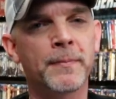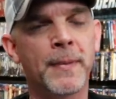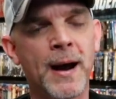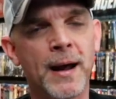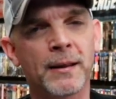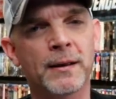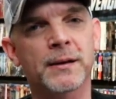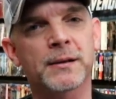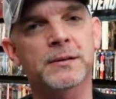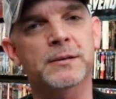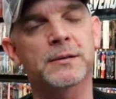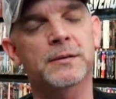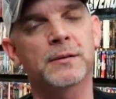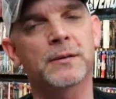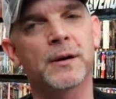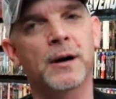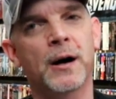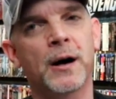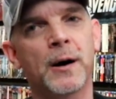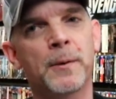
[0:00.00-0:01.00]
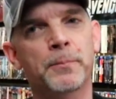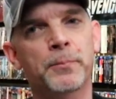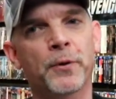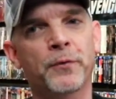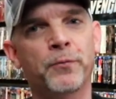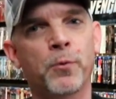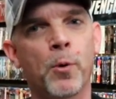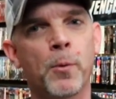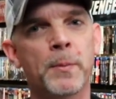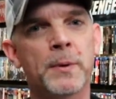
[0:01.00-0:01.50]
Malek's uh,
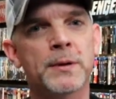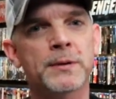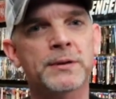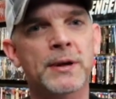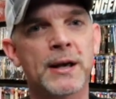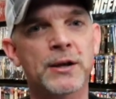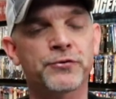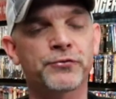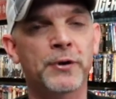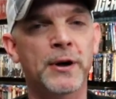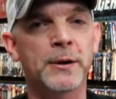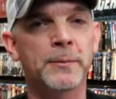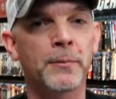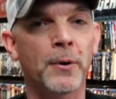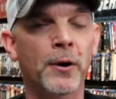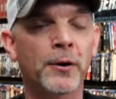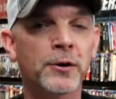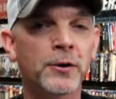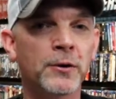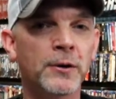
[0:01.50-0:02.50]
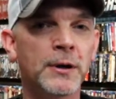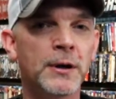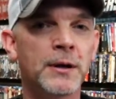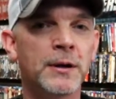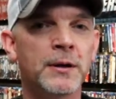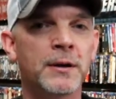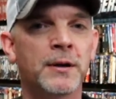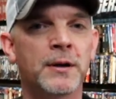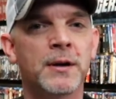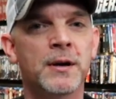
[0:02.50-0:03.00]
performance as Freddie
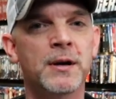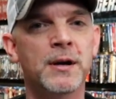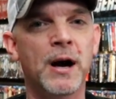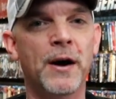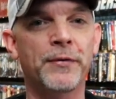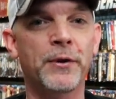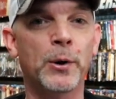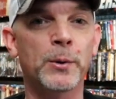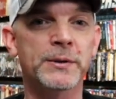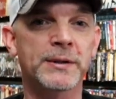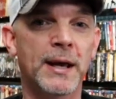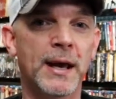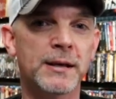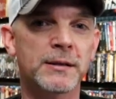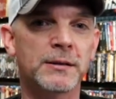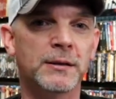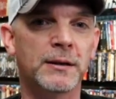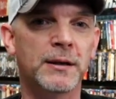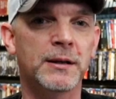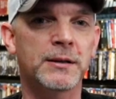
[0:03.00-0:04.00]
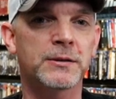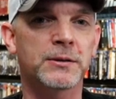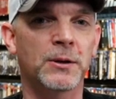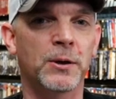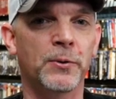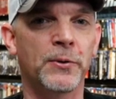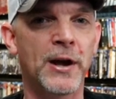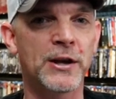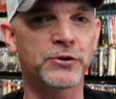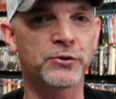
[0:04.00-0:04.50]
Mercury, I thought it was excellent.
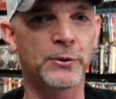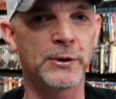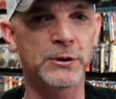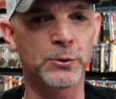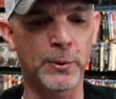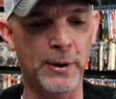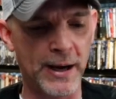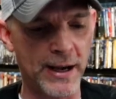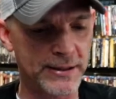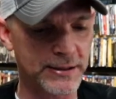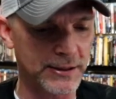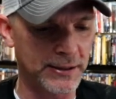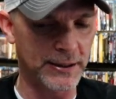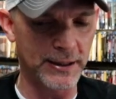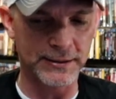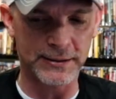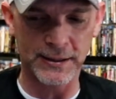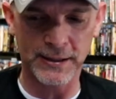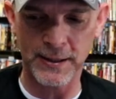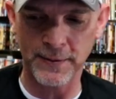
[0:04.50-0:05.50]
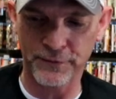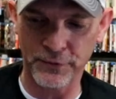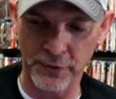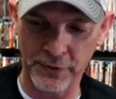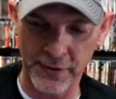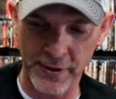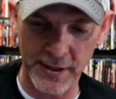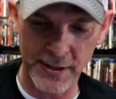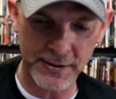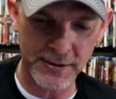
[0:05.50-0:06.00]
So that's the reason why I selected him for
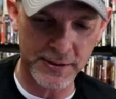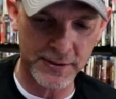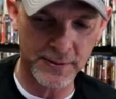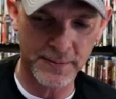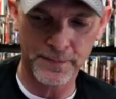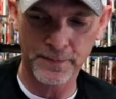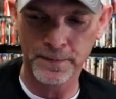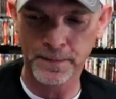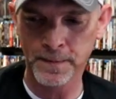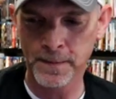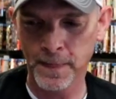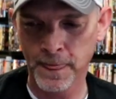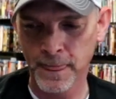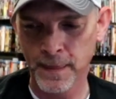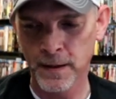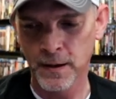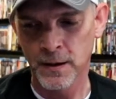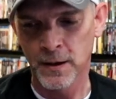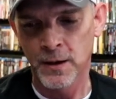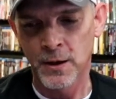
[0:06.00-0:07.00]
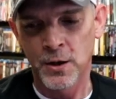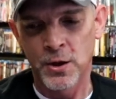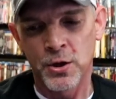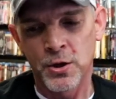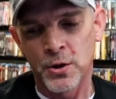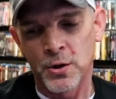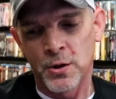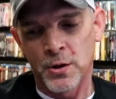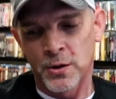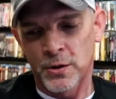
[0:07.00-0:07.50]
this.
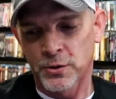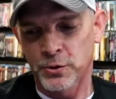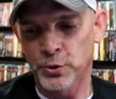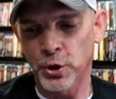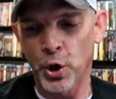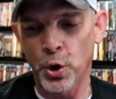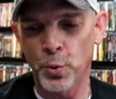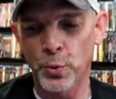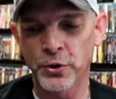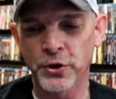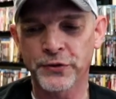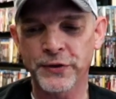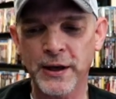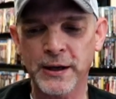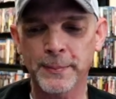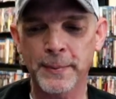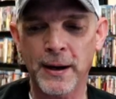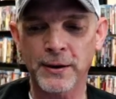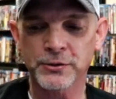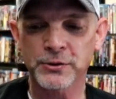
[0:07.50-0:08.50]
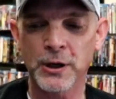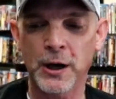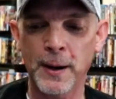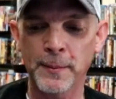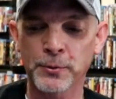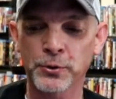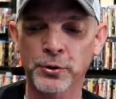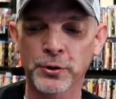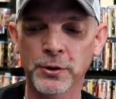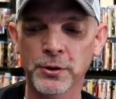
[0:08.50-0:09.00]
So when you think about
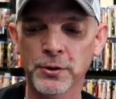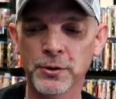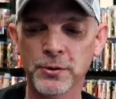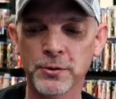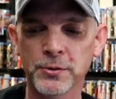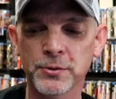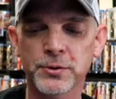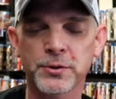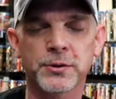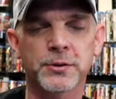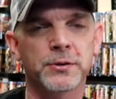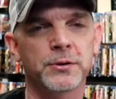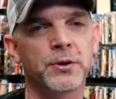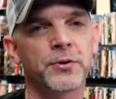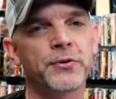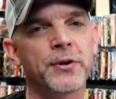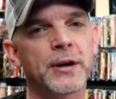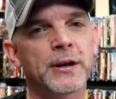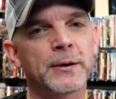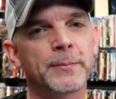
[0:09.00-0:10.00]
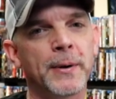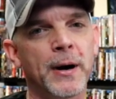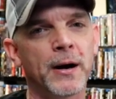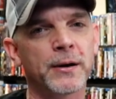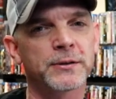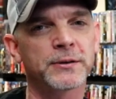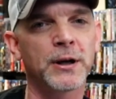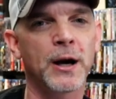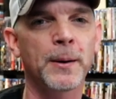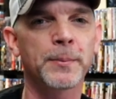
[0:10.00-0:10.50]
Tom Cruise, you think
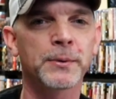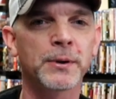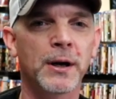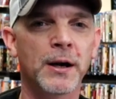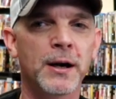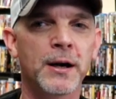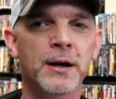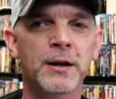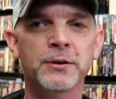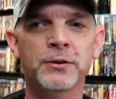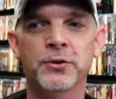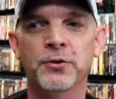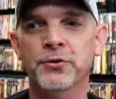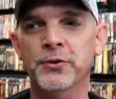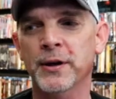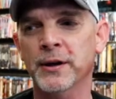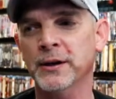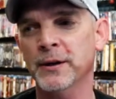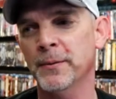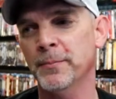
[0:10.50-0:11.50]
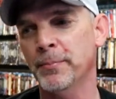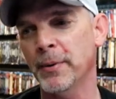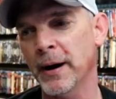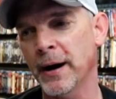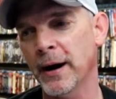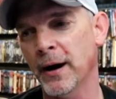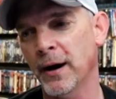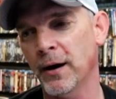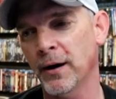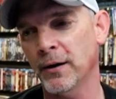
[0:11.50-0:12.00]
about Top Gun, you think
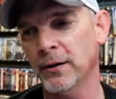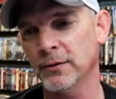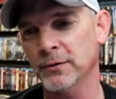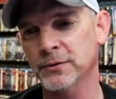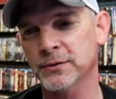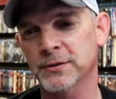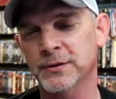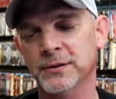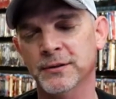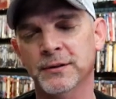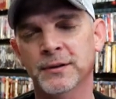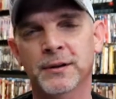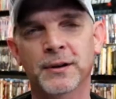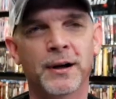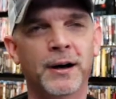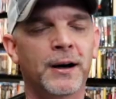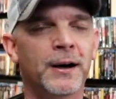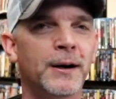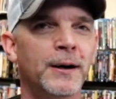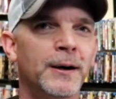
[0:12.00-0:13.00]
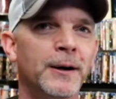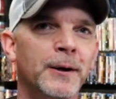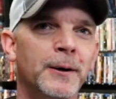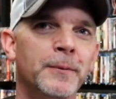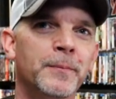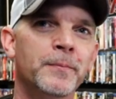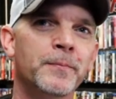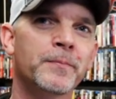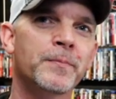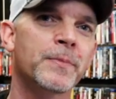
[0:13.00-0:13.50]
about
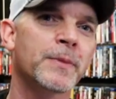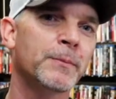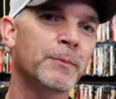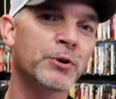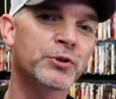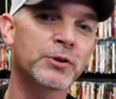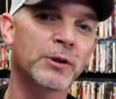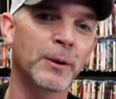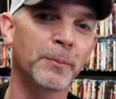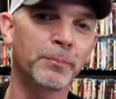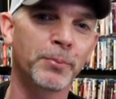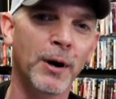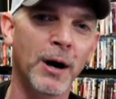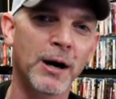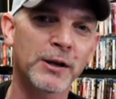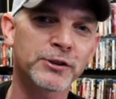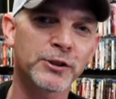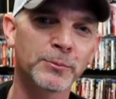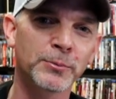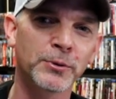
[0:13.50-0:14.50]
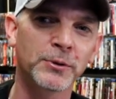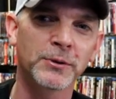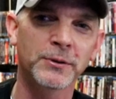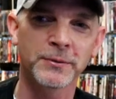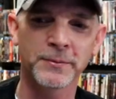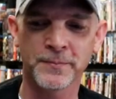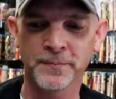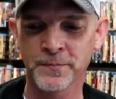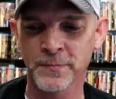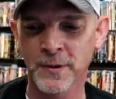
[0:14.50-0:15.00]
um, Mission
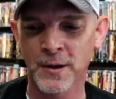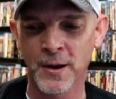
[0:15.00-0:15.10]
Impossible,